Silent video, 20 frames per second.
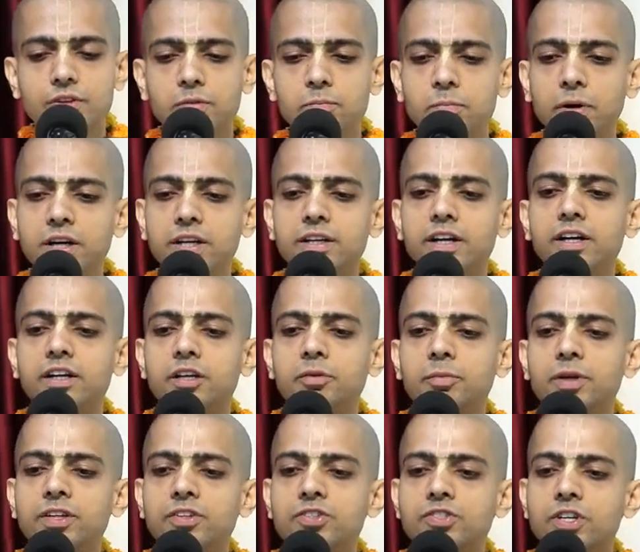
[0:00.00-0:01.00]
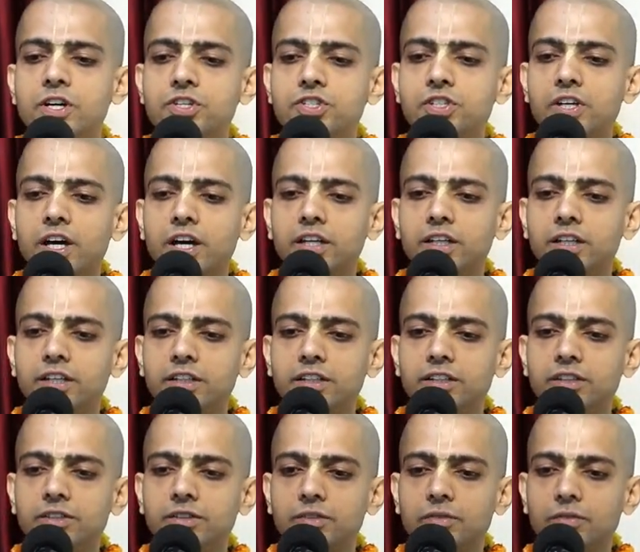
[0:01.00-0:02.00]
But it remains
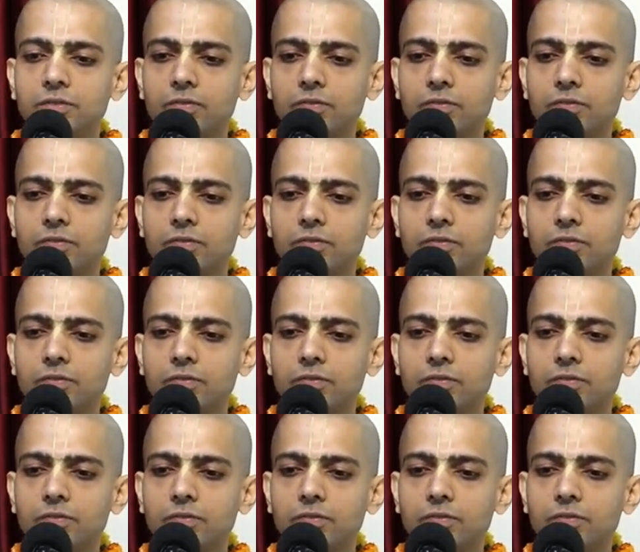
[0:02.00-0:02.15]
churchianity.